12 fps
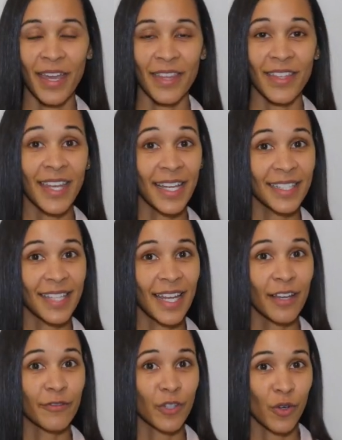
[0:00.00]
The next
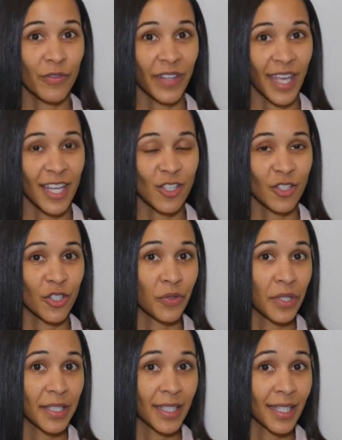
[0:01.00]
set of notifications you
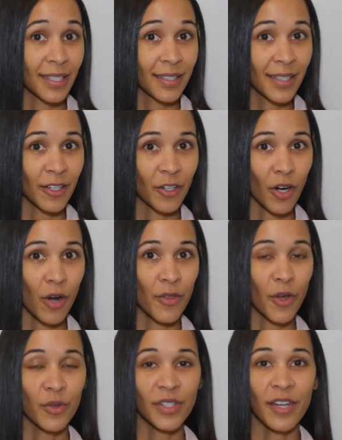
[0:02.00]
need to consider are
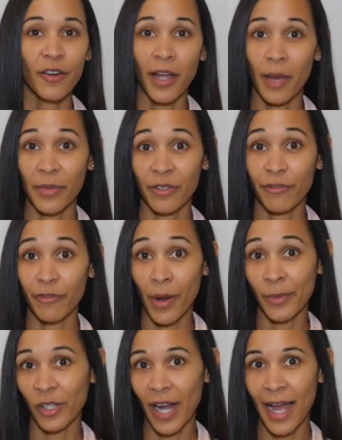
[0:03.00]
those that are coming
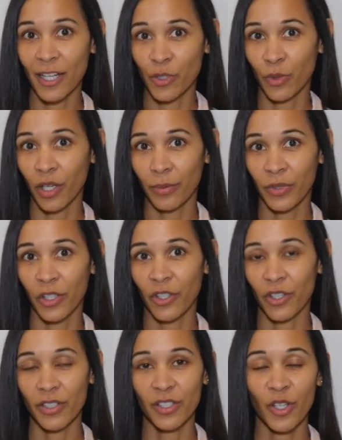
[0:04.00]
from your actual
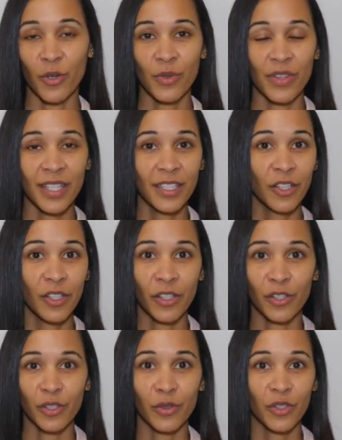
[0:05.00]
computer. So this could
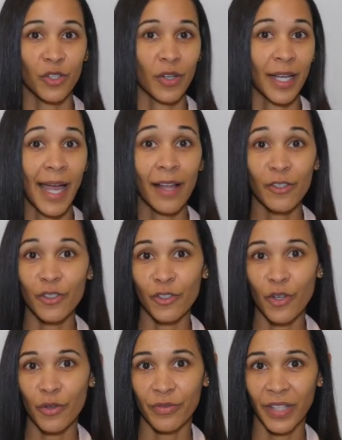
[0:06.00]
include your calendar
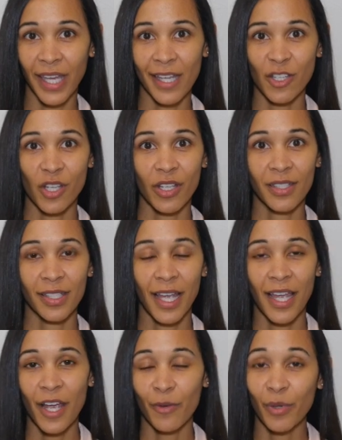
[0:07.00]
notifications,
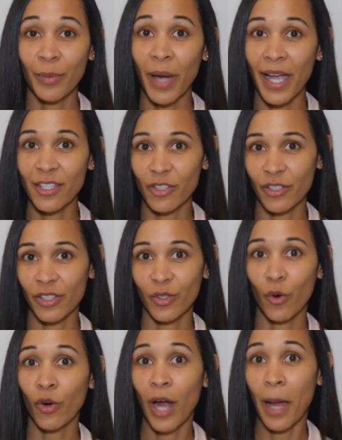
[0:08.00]
reminders,
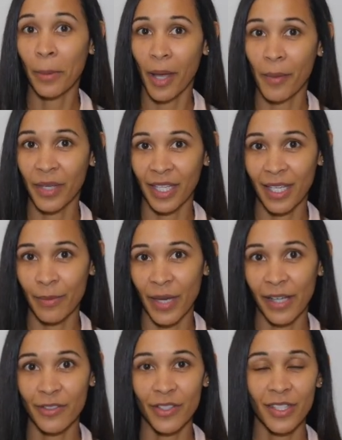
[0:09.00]
or upcoming
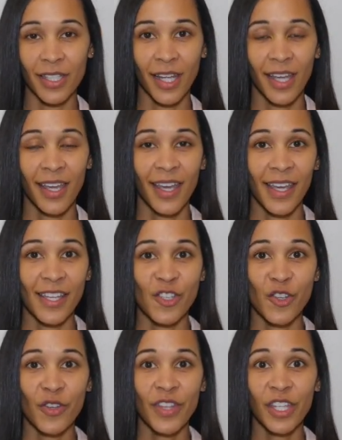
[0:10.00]
emails.
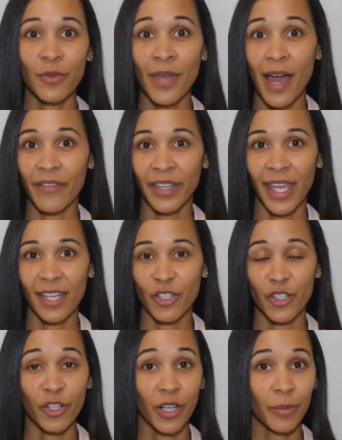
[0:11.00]
Ensure that you navigate
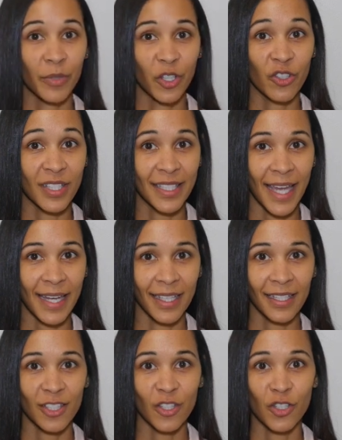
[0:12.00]
to your computer
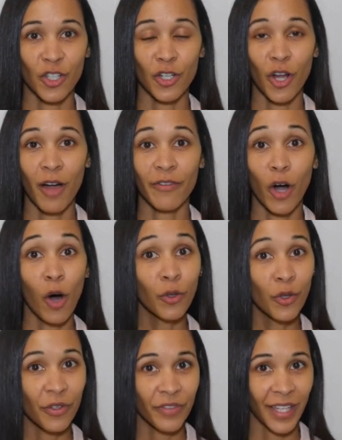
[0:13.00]
settings to turn off all
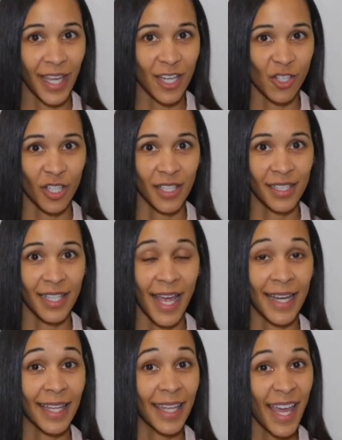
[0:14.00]
notifications
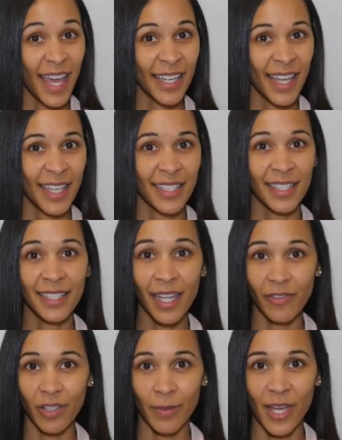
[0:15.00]
and again, as a
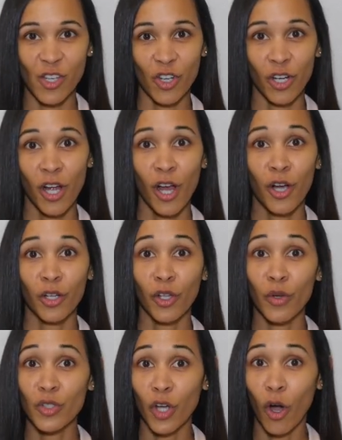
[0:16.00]
safety measure,
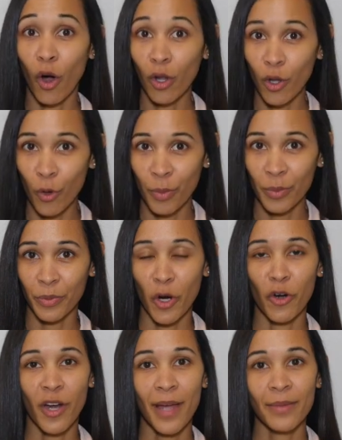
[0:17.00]
close all open
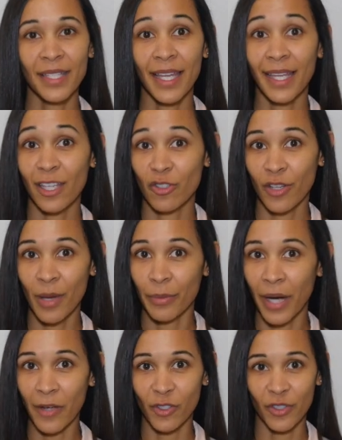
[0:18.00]
programs and internet
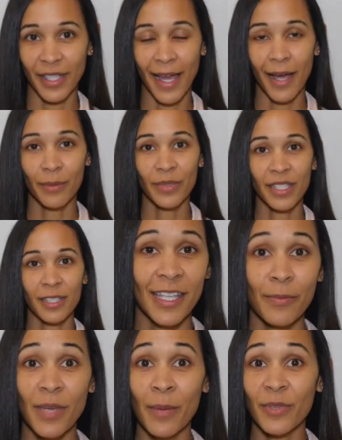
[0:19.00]
browser tabs.
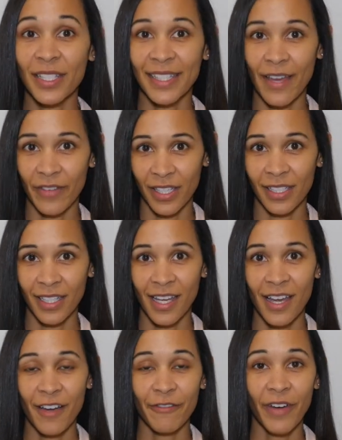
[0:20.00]
Tip number seven,
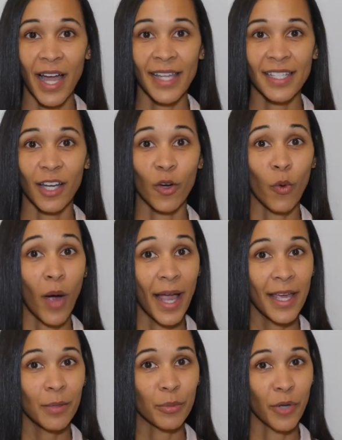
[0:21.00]
find a
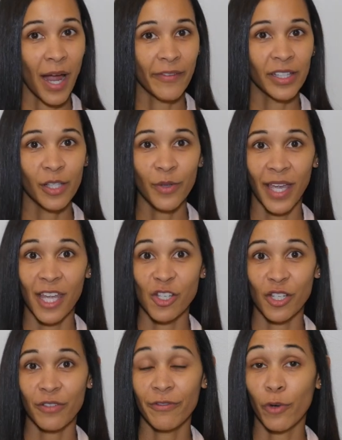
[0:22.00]
quiet private
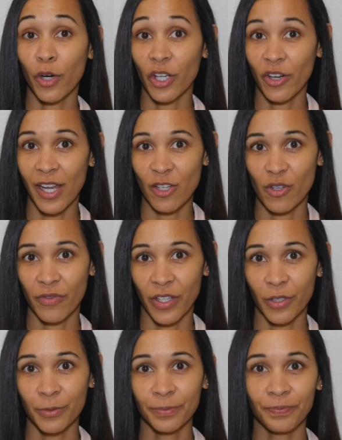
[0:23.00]
location for your
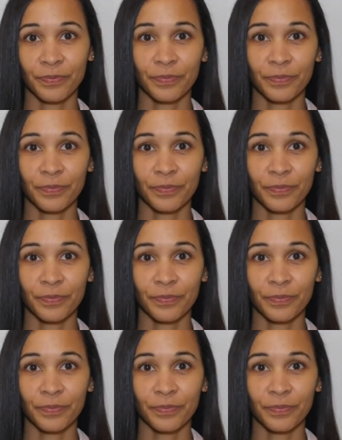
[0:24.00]
interview.